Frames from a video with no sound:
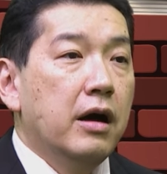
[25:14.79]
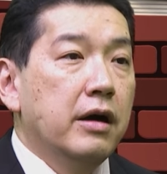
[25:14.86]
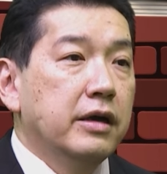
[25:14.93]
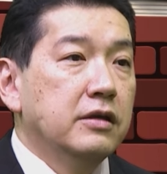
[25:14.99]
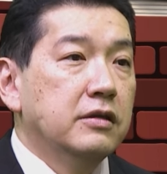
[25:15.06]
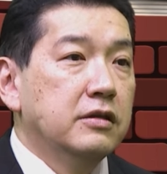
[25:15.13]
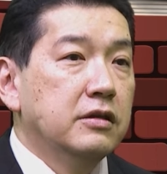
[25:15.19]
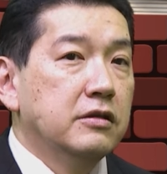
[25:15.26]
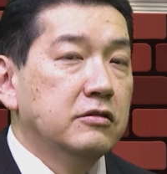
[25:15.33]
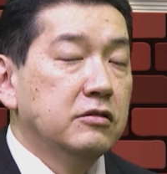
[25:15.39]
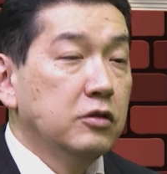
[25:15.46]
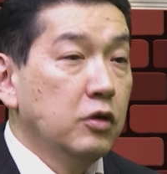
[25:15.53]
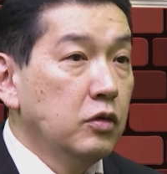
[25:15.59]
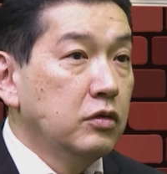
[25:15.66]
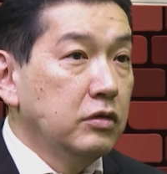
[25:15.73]
in
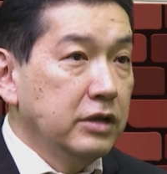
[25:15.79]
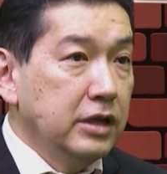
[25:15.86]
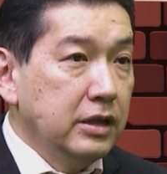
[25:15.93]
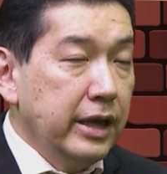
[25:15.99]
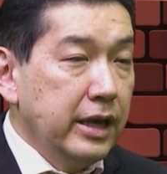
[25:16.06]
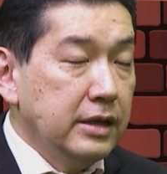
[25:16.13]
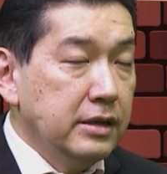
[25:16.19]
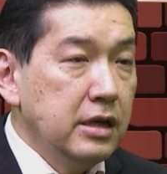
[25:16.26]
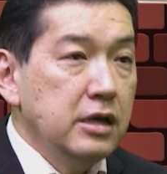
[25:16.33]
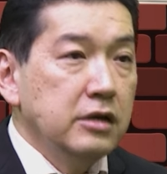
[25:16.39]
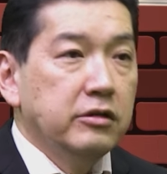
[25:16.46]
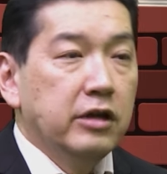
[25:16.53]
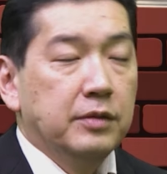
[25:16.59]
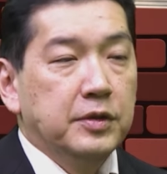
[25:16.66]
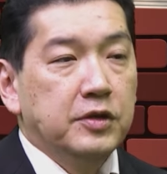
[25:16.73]
this locally led
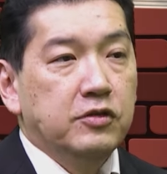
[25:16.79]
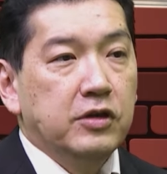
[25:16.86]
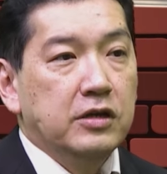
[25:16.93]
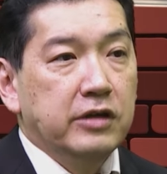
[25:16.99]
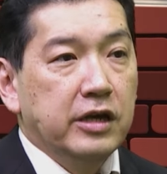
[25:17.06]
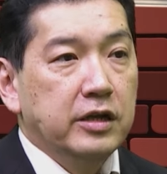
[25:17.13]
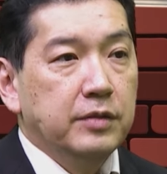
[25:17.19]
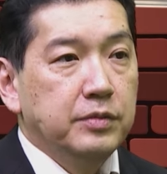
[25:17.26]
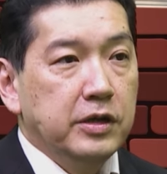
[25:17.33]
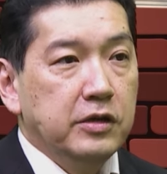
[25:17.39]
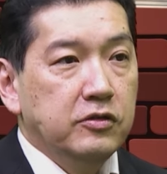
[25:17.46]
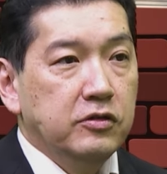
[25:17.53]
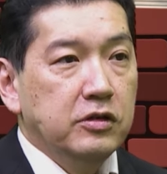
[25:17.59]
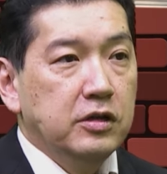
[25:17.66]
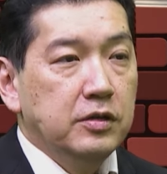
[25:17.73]
climate change
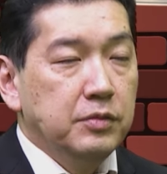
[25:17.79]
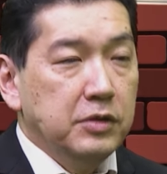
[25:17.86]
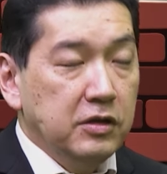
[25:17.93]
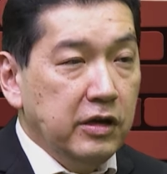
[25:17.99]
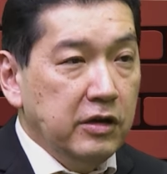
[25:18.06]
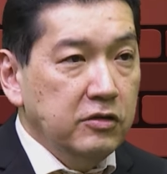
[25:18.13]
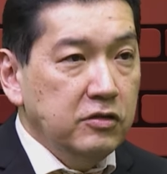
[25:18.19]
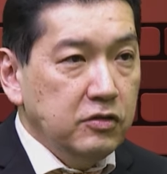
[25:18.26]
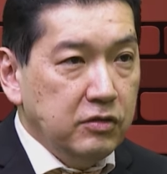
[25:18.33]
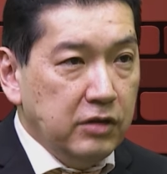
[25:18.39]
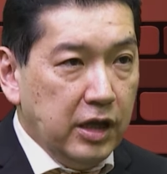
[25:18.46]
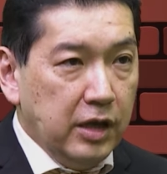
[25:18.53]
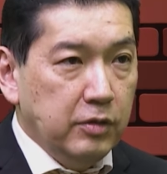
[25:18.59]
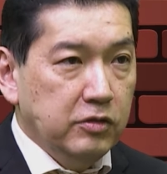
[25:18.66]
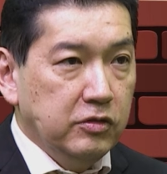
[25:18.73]
adaptation and mitigation
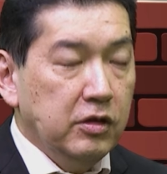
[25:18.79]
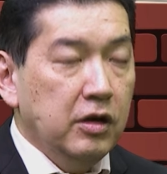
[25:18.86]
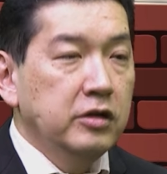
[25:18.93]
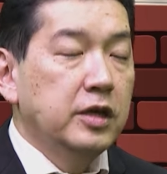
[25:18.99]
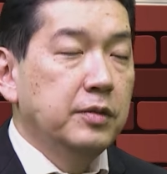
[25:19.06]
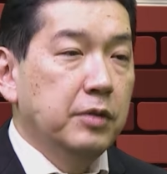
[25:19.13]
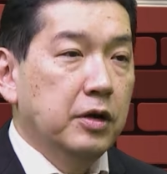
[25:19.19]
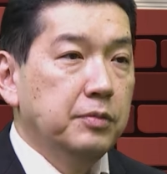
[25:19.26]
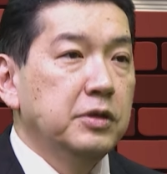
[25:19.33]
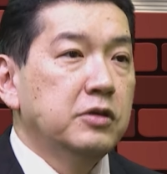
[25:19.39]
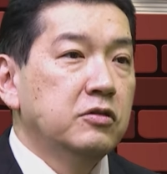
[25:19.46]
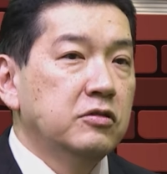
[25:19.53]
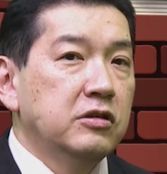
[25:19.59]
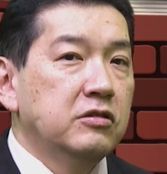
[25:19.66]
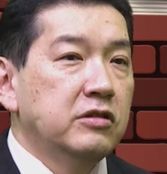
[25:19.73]
that I was talking about,
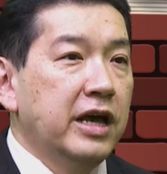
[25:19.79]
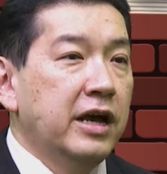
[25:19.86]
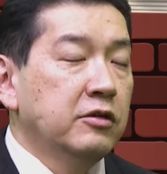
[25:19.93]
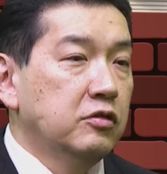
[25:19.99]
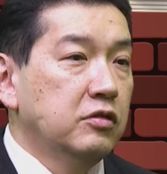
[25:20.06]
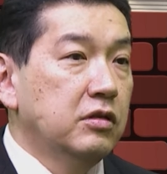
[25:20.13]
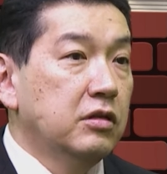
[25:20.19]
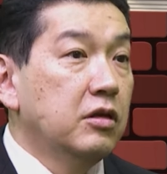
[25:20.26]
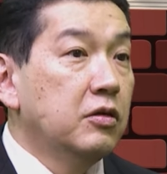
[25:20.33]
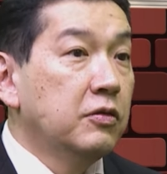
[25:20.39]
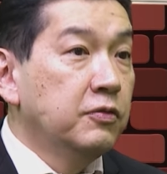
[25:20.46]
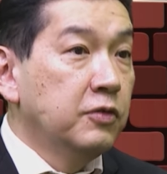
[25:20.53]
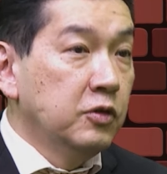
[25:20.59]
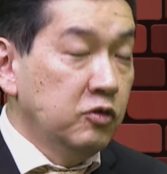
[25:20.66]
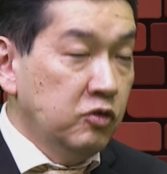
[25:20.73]
because it's actually their
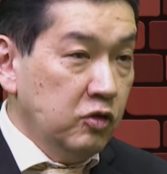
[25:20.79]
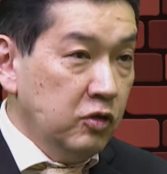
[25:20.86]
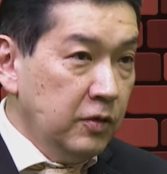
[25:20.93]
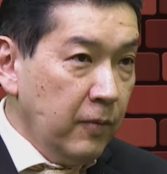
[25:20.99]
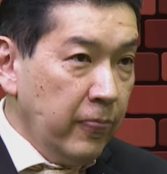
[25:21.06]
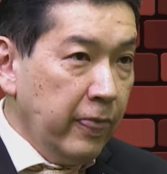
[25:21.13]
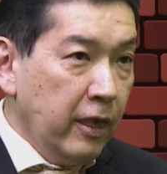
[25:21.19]
future.